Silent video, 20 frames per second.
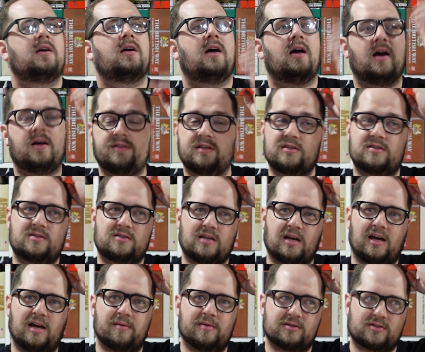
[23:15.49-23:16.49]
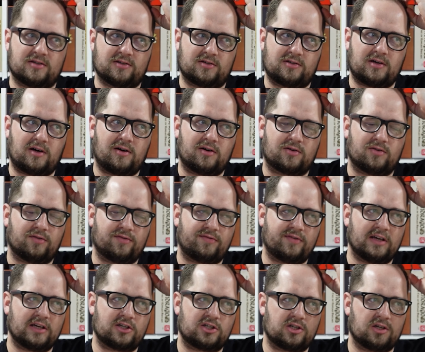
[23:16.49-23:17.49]
and uh, this time it's historical
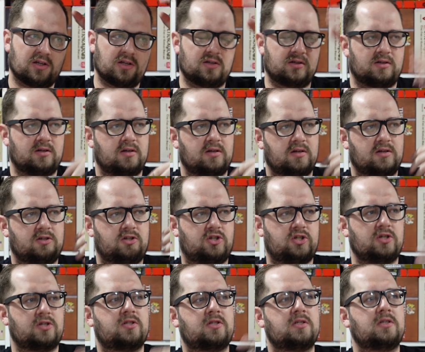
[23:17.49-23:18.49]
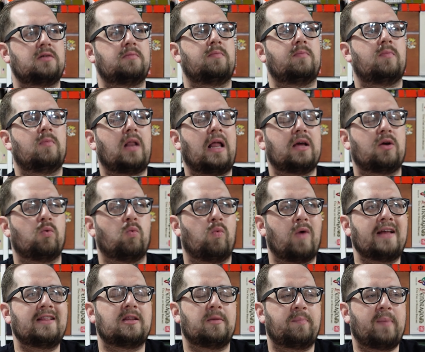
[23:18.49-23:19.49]
fiction, just to like
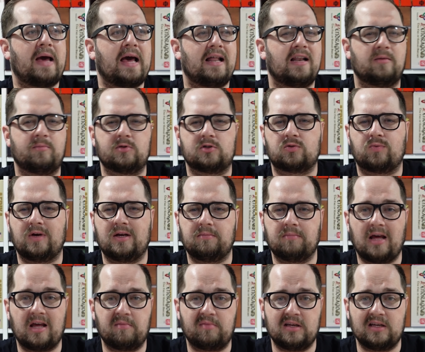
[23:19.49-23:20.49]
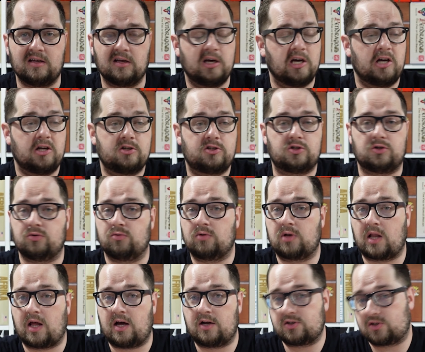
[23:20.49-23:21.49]
wet the palate between maybe two
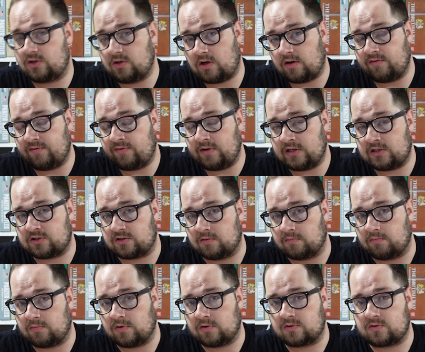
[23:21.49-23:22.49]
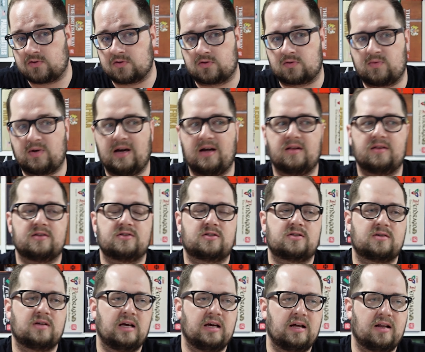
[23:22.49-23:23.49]
large nonfiction books as well.
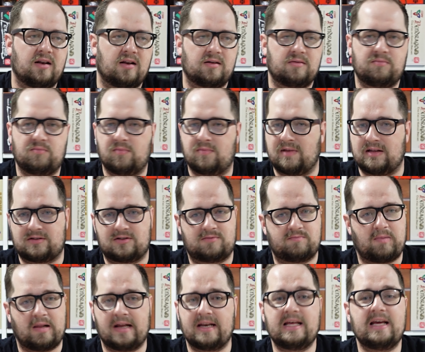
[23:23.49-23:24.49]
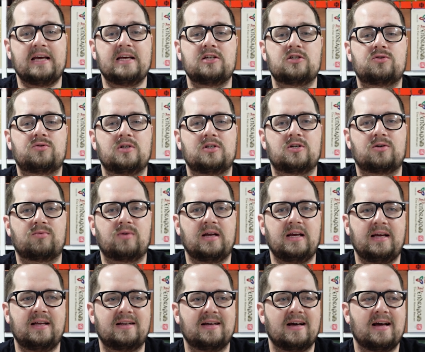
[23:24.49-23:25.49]
there's plenty of history to
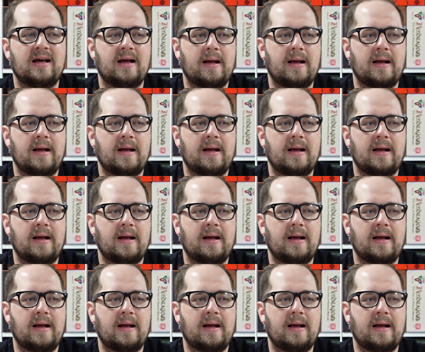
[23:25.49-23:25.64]
read,